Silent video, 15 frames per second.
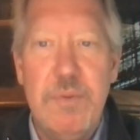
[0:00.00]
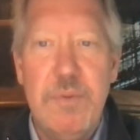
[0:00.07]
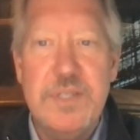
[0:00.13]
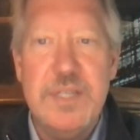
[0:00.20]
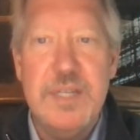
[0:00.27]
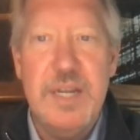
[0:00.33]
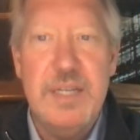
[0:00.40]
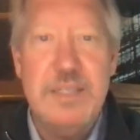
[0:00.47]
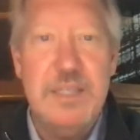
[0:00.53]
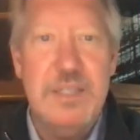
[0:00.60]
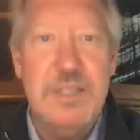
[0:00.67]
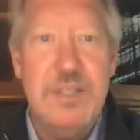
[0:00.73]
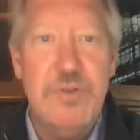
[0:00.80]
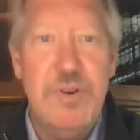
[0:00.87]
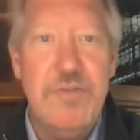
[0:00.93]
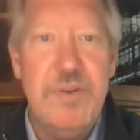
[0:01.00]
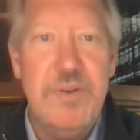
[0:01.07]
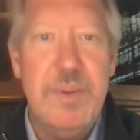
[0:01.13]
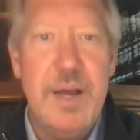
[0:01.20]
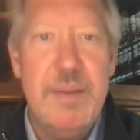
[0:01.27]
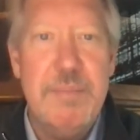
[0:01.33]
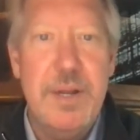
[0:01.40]
of senescence driven
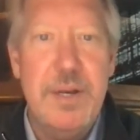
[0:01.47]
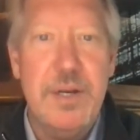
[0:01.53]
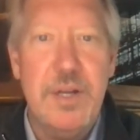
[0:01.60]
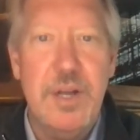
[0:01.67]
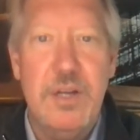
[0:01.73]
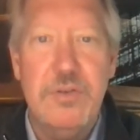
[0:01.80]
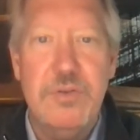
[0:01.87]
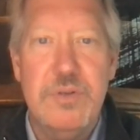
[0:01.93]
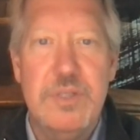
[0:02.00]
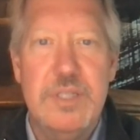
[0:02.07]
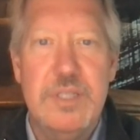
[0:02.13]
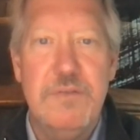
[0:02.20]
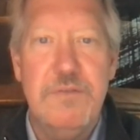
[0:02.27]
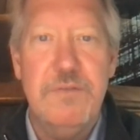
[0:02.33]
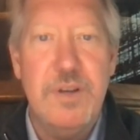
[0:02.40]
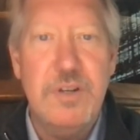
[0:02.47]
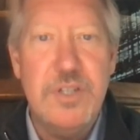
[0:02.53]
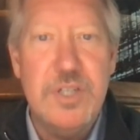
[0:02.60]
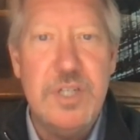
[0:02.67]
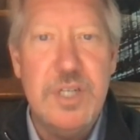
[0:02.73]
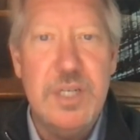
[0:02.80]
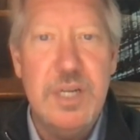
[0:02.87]
by mitochondrial
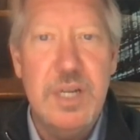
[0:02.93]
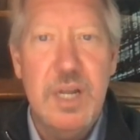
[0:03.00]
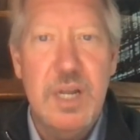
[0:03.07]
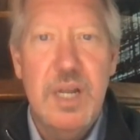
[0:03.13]
dysfunction,